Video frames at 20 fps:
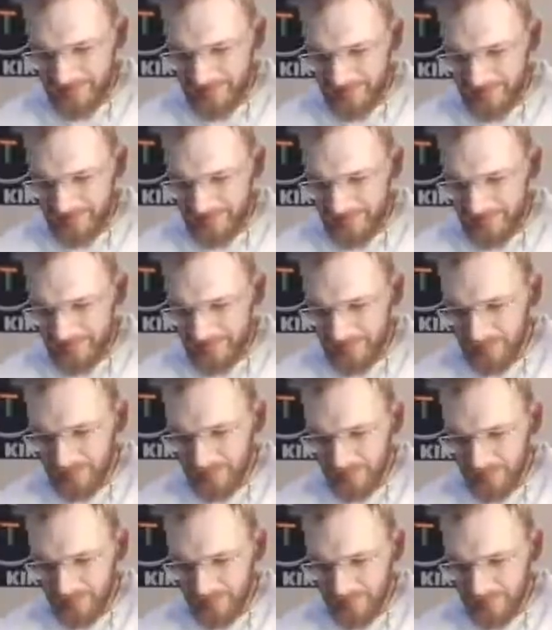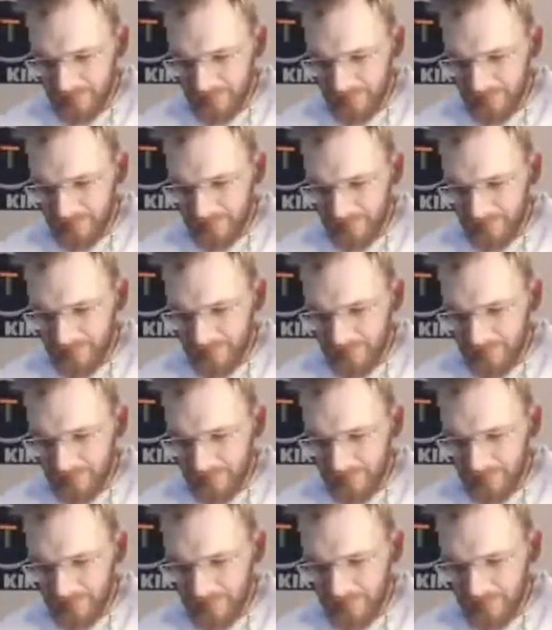
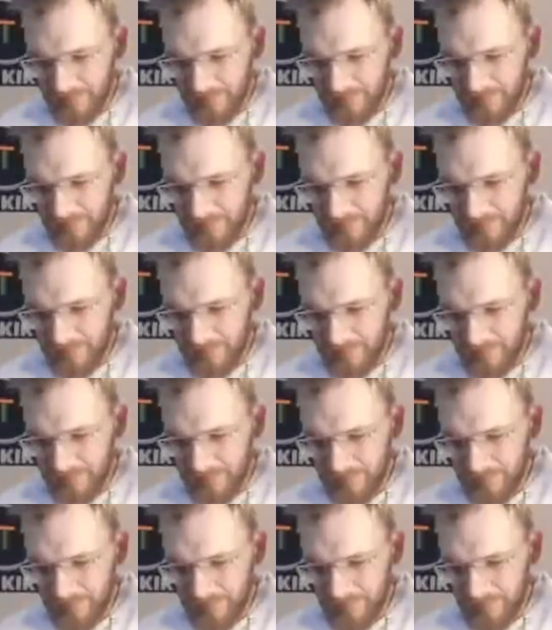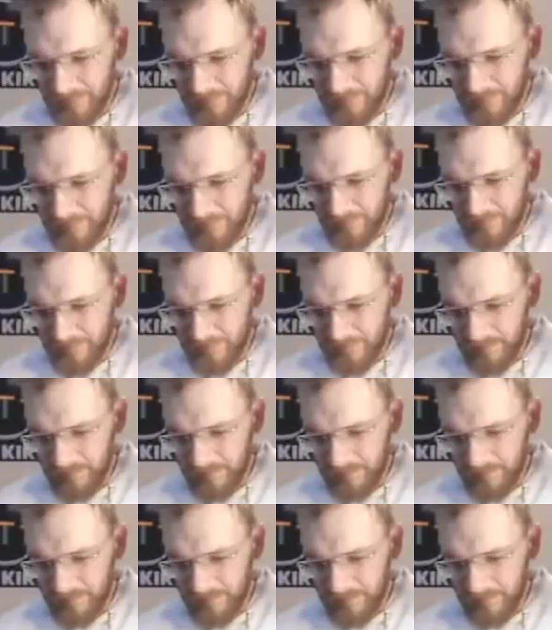[no speech]